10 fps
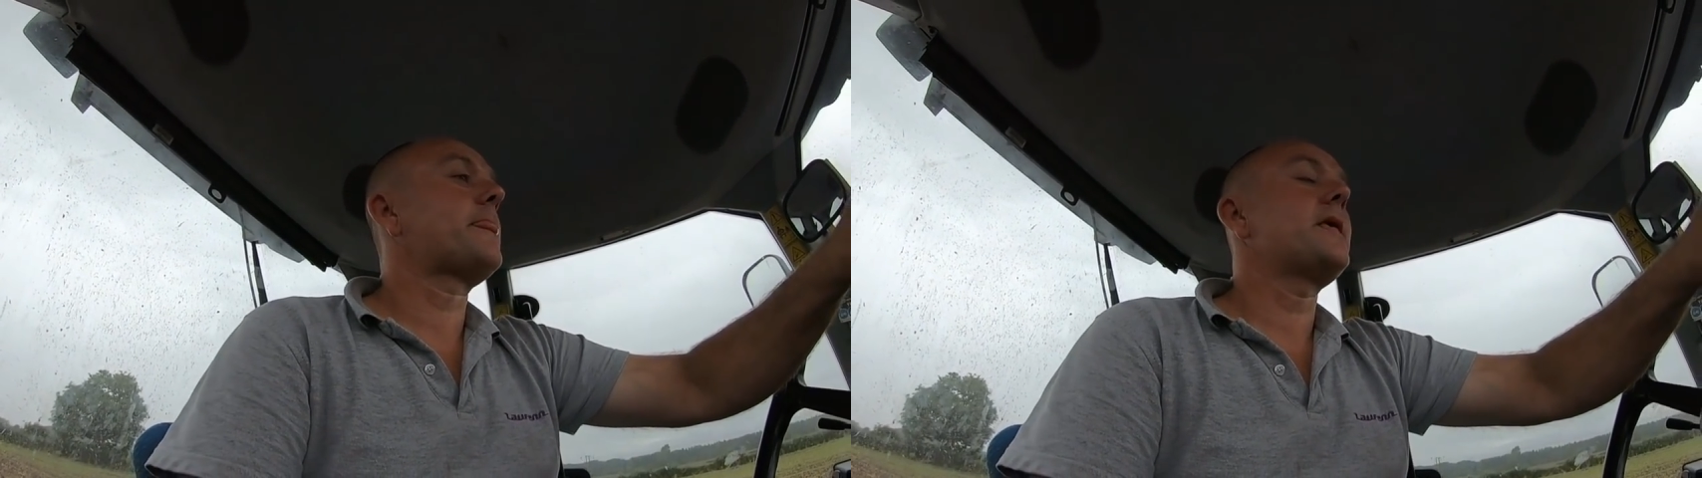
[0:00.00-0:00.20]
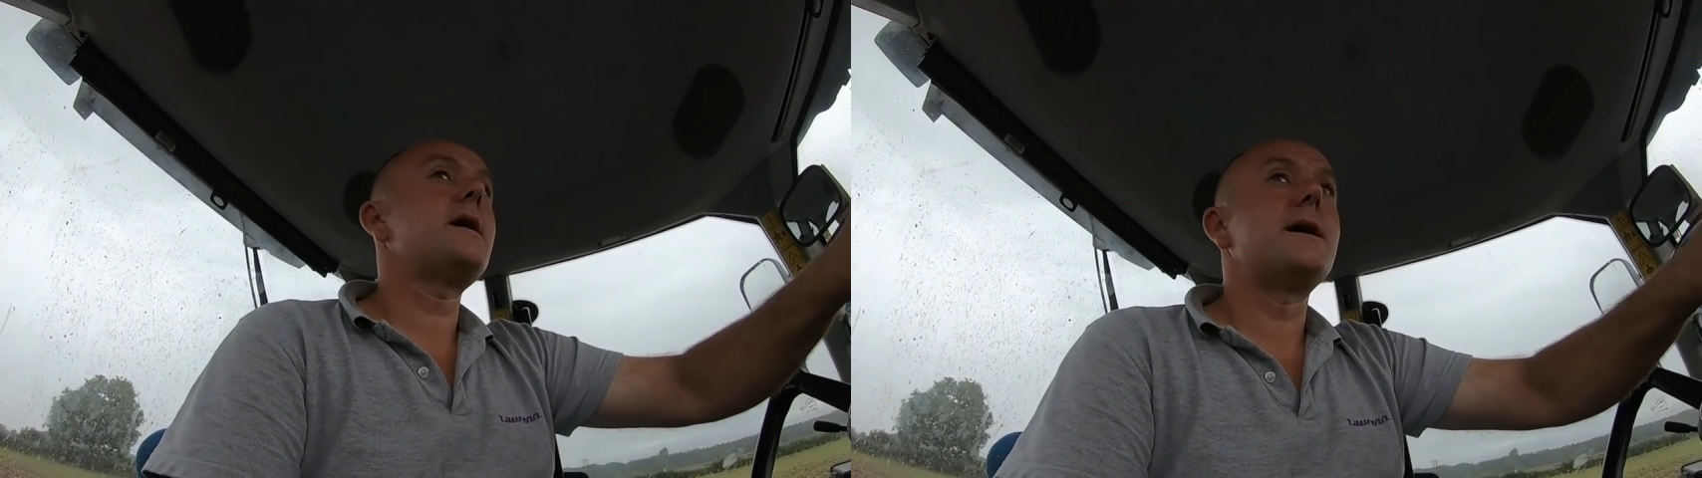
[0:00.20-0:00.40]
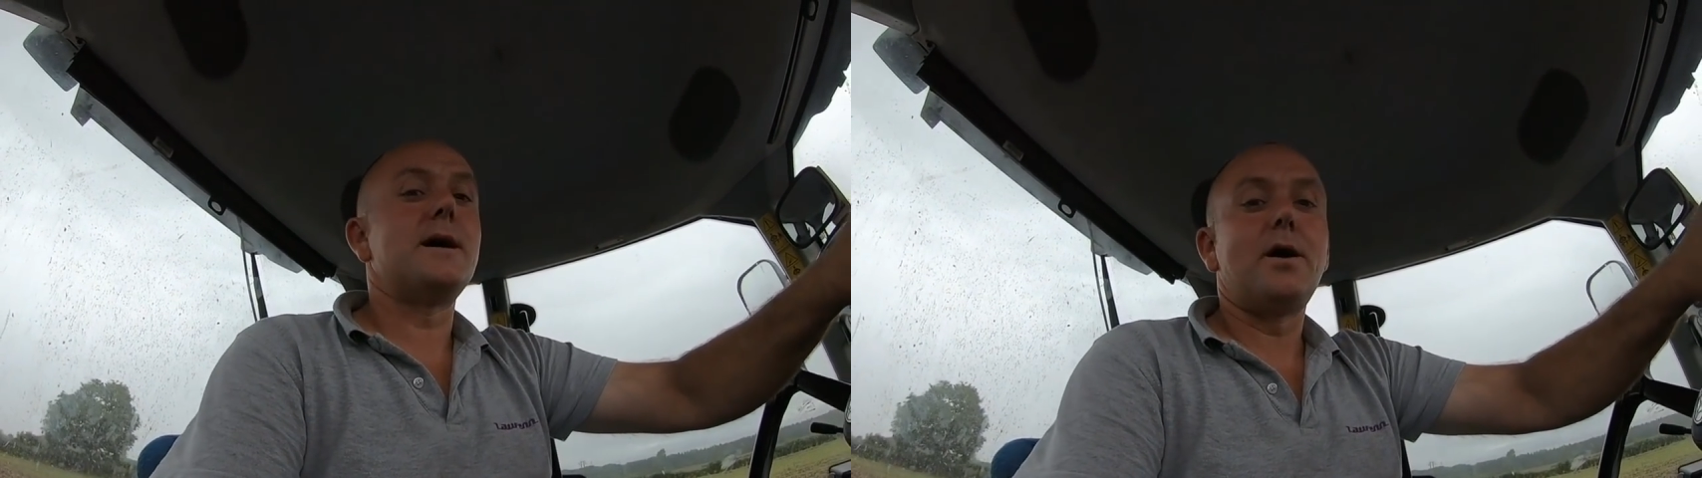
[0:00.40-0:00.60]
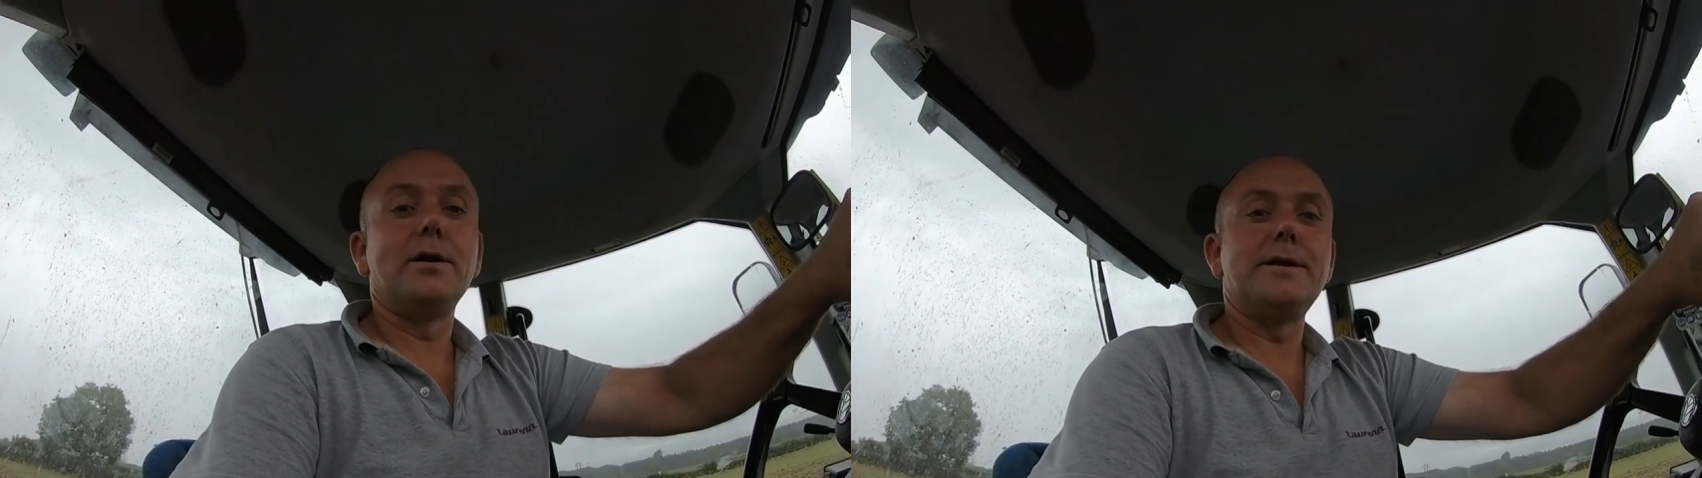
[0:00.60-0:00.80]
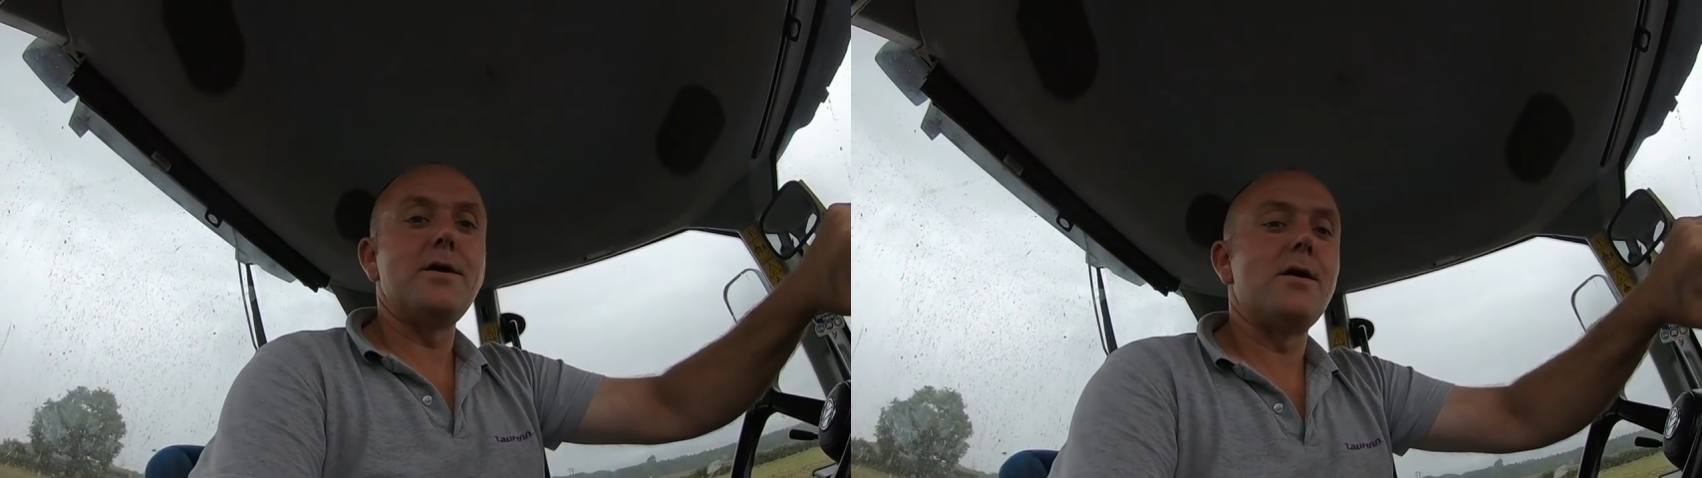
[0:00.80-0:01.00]
yeah,
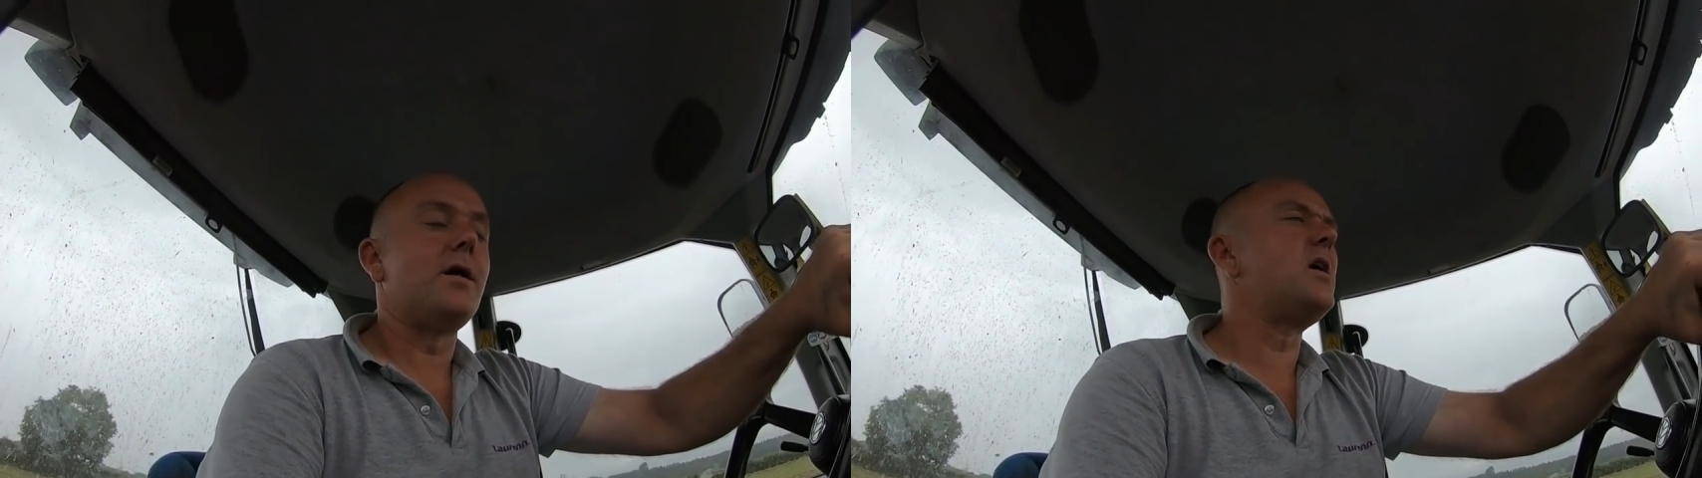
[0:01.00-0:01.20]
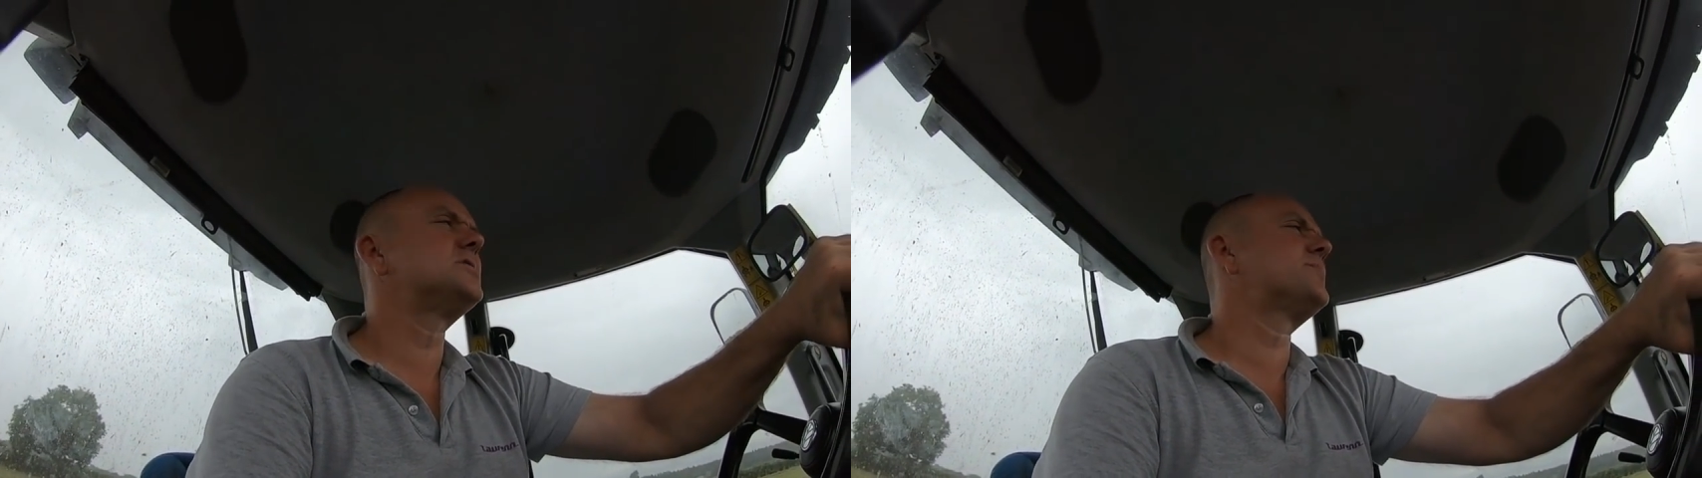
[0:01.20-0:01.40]
all in all,